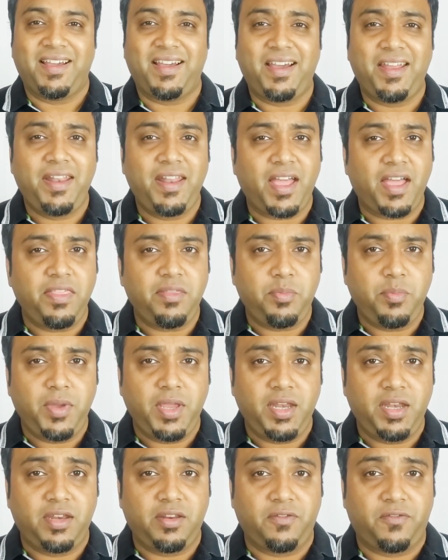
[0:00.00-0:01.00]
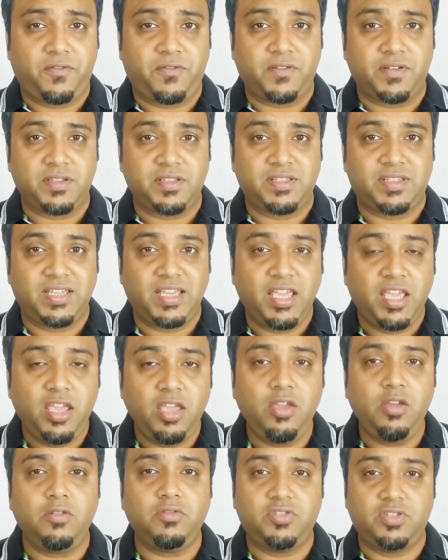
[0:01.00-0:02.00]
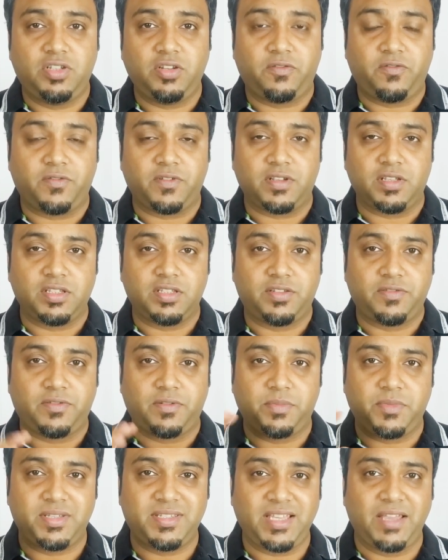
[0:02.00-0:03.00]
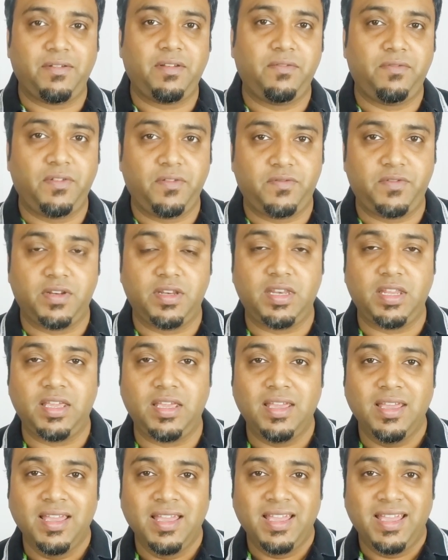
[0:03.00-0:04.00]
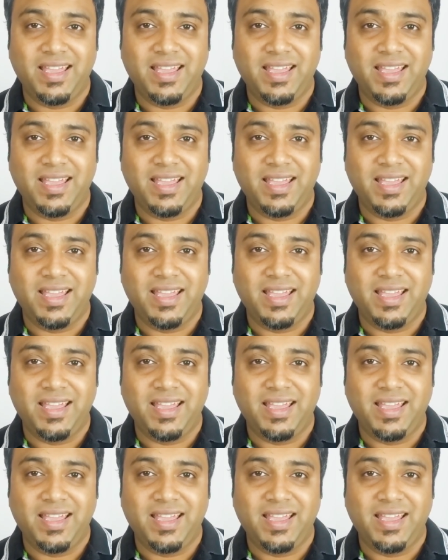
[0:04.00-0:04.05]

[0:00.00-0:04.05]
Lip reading: Another main difference, huge difference from the 750D,